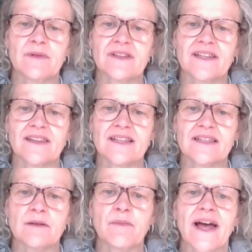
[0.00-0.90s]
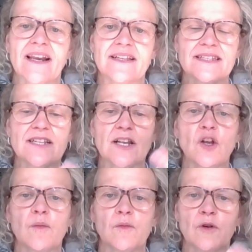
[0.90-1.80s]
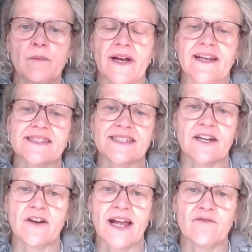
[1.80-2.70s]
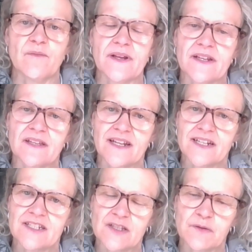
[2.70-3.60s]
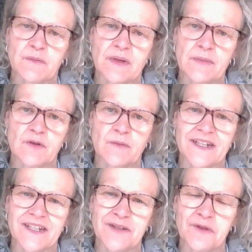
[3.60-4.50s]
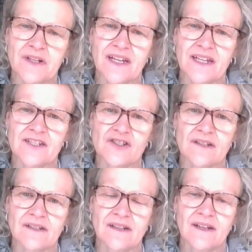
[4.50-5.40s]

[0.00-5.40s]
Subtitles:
But the balance, there's a lot more balance there, and I have better connections with people, better communication.